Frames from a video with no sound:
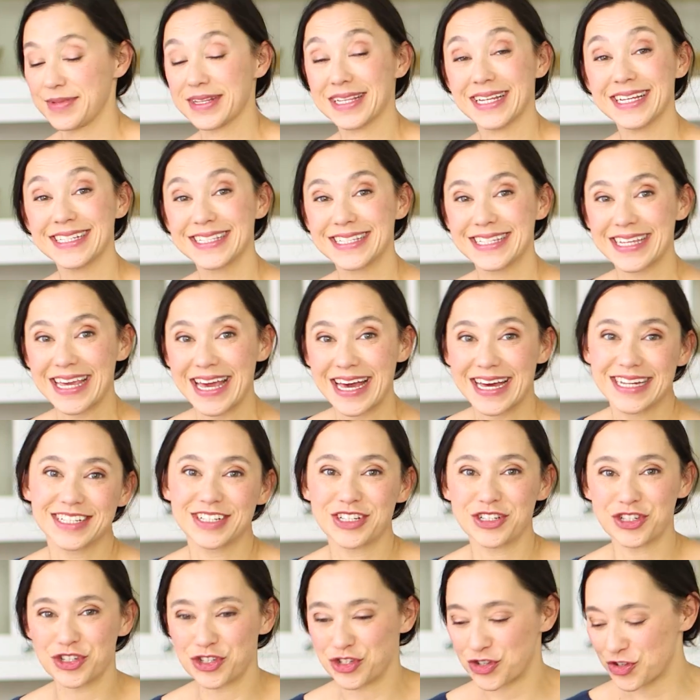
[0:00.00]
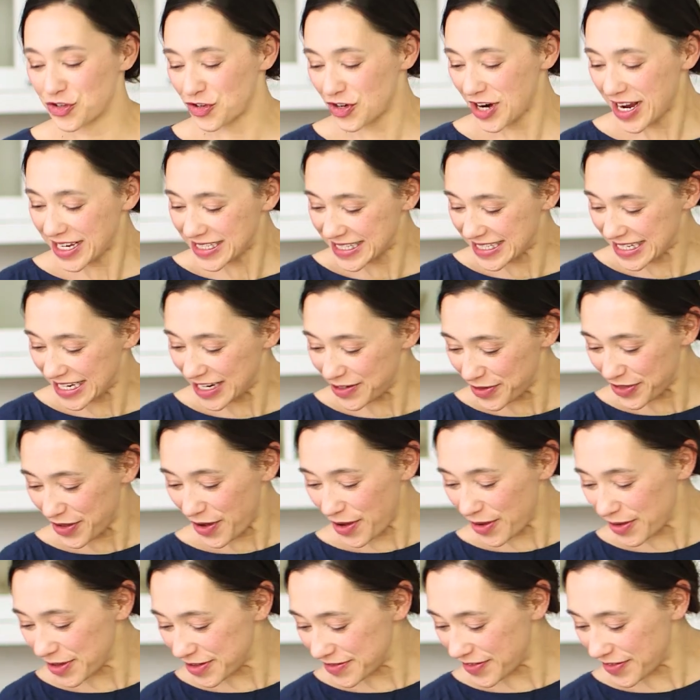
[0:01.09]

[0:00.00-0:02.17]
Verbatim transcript: Let's get dressing with all